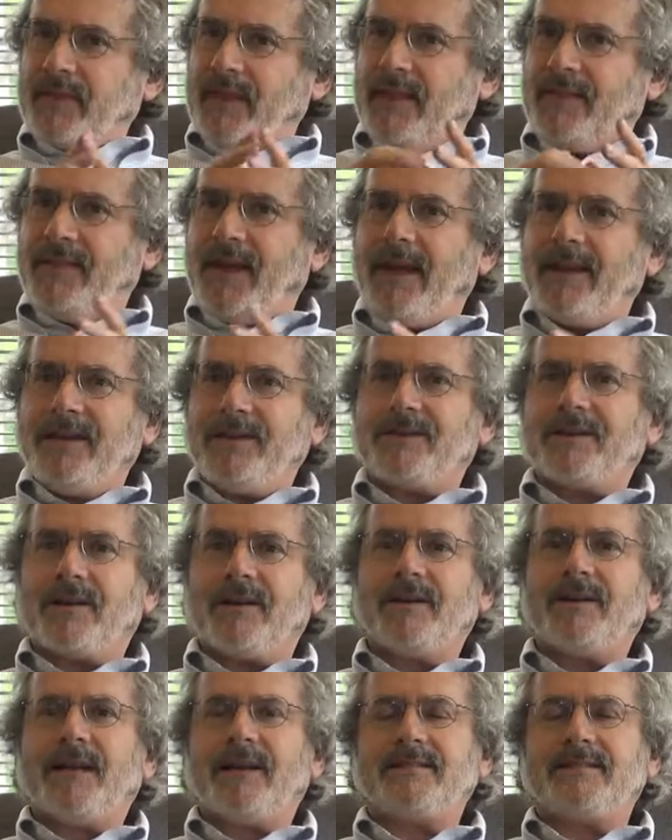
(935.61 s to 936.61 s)
And that in
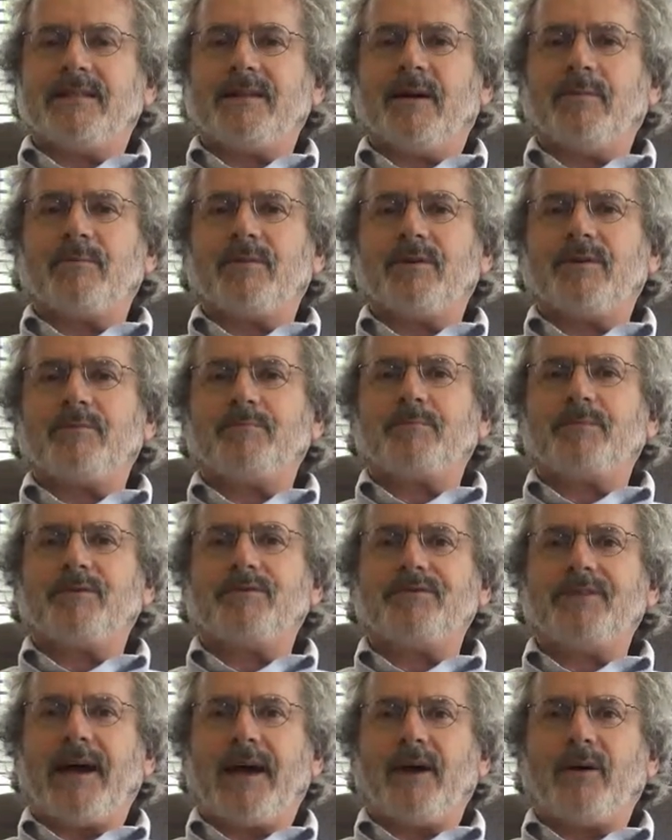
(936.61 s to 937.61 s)
turn has a number of
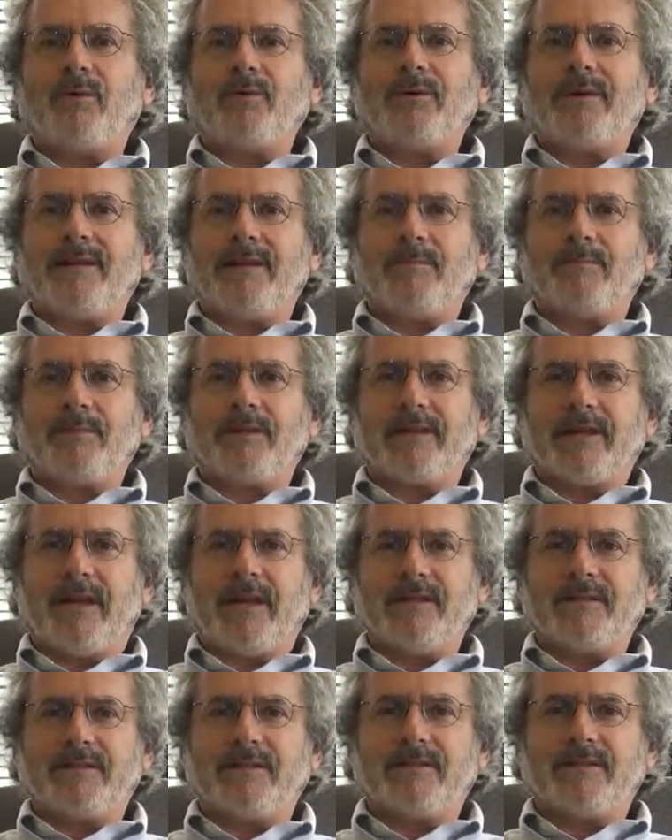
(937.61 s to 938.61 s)
profound
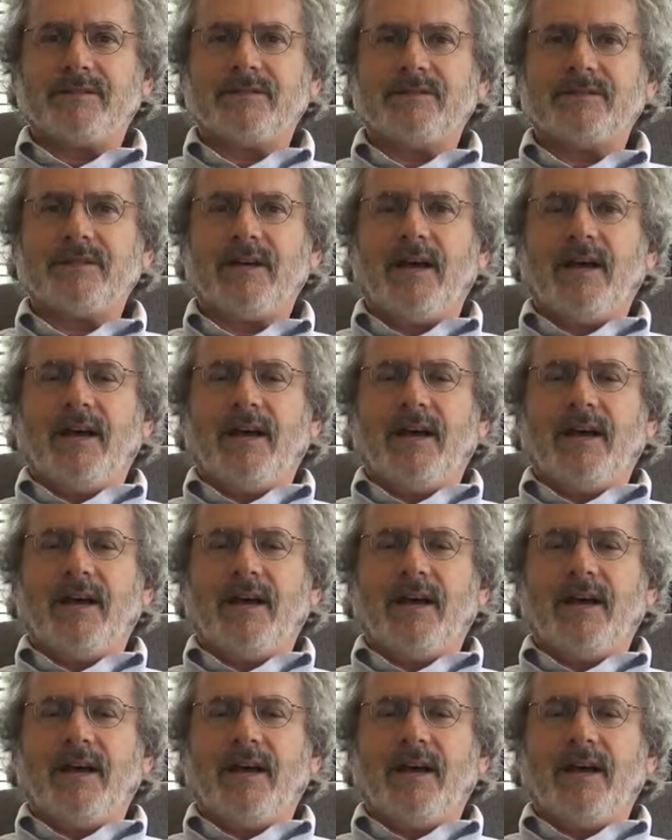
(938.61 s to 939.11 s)
implications.